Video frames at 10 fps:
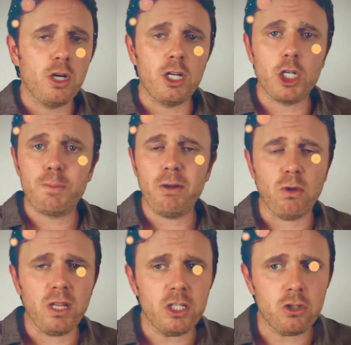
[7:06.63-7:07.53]
You could just be
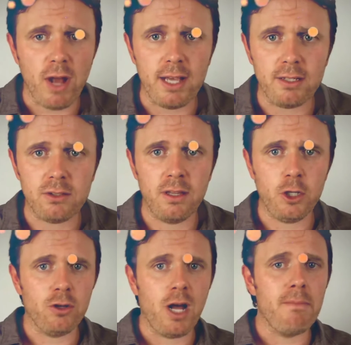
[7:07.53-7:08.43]
really stressed, and
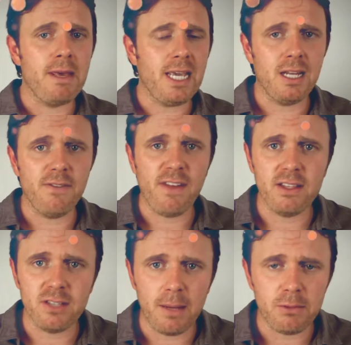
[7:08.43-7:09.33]
then you're not making enough
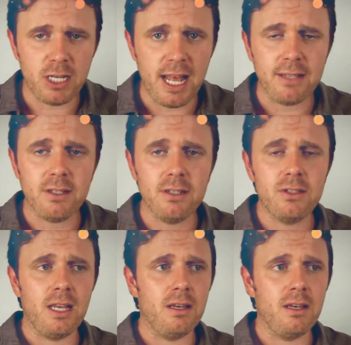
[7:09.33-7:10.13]
enzymes and acids.